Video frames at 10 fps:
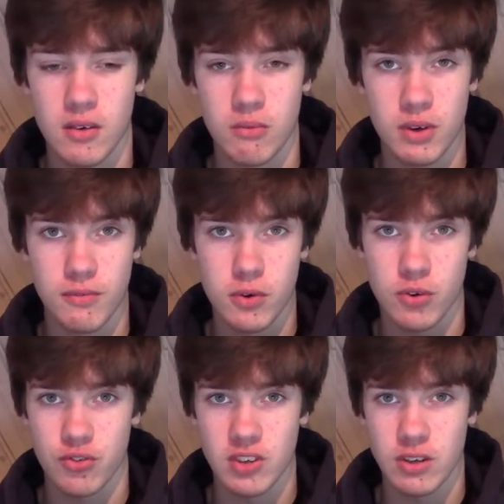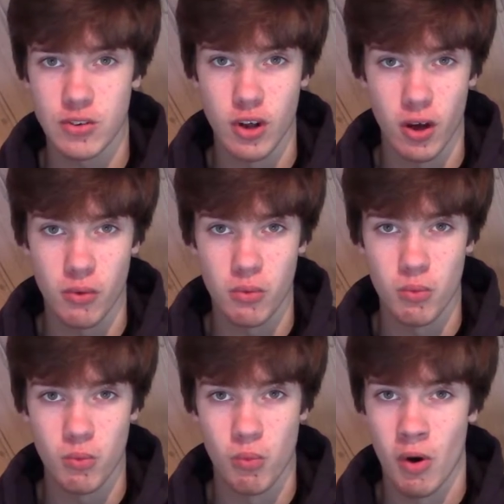we first need to know
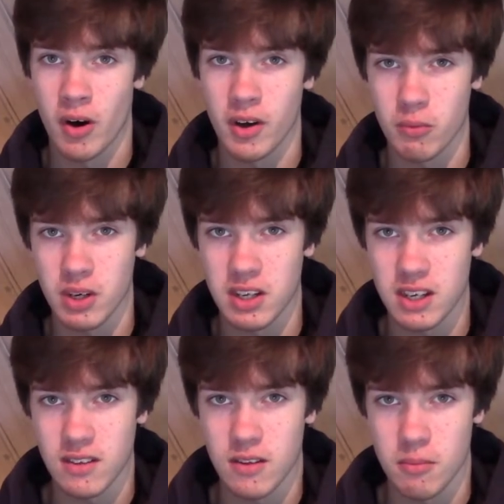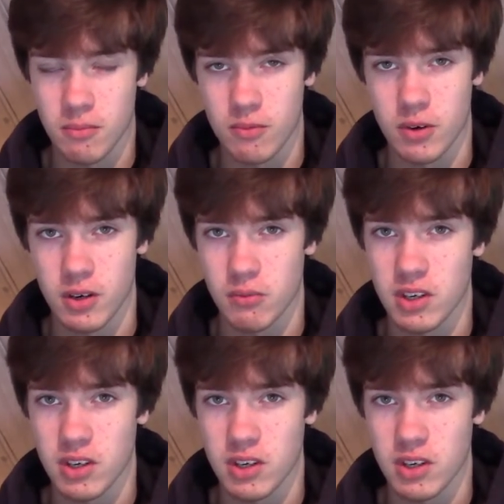why we need them, right?